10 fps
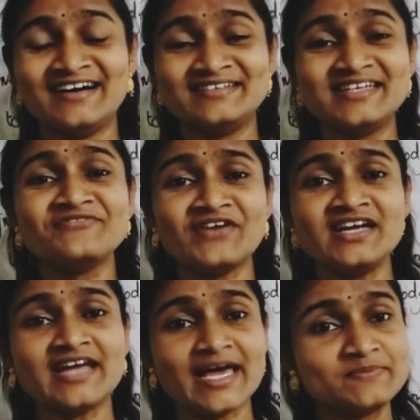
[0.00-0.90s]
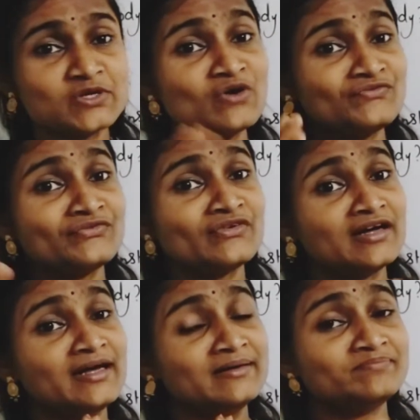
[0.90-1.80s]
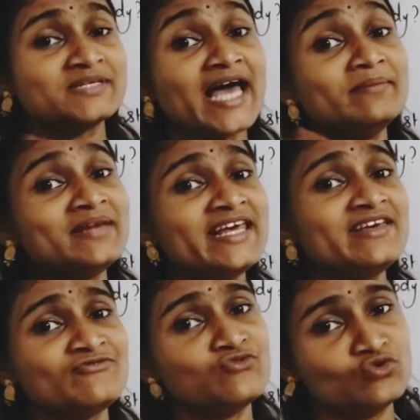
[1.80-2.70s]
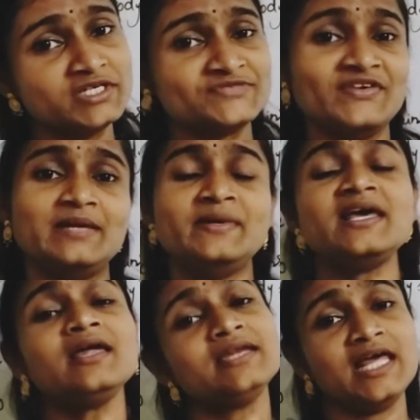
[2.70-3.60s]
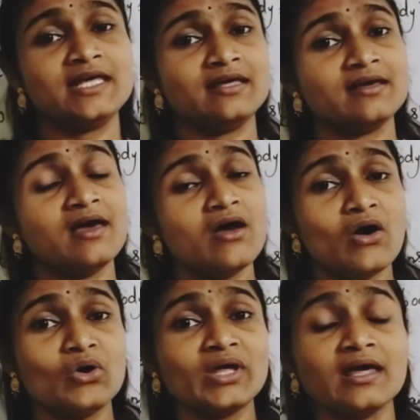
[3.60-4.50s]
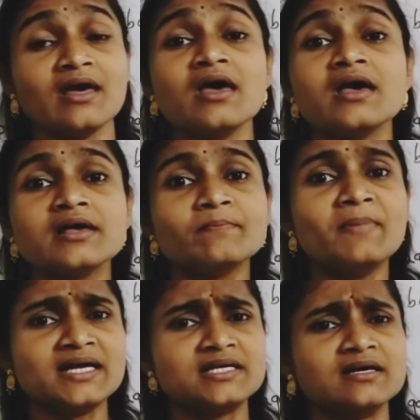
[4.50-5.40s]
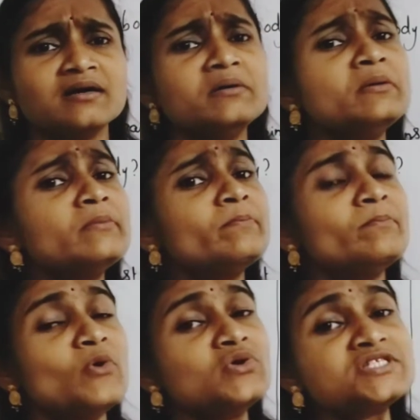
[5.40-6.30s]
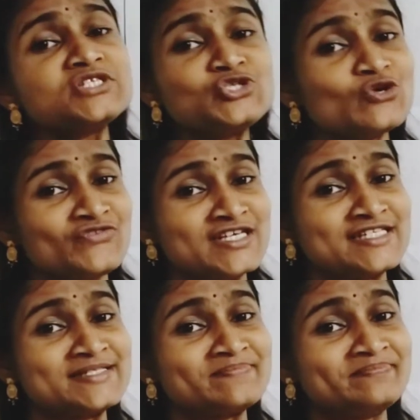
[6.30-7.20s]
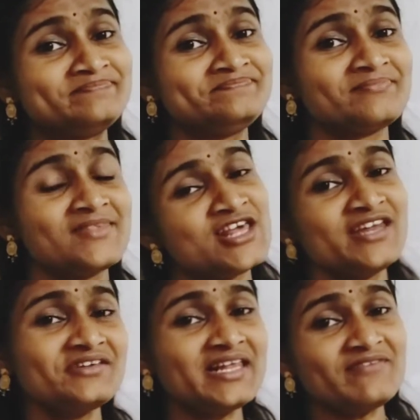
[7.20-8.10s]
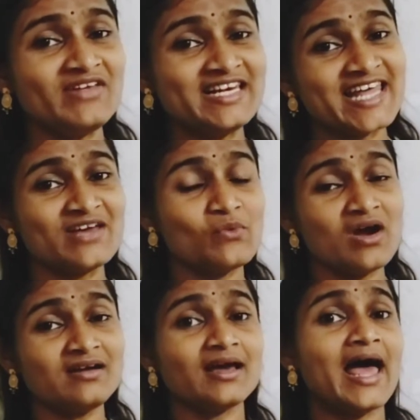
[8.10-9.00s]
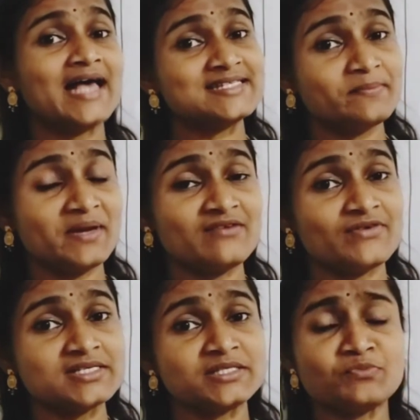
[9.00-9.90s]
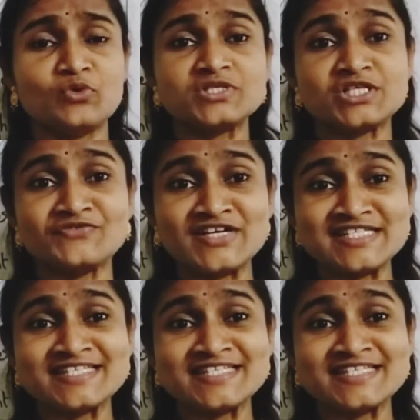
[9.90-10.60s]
different types of timely foods we'll be taking. Okay, but most of us Generally we'll take what as a breakfast? Most of us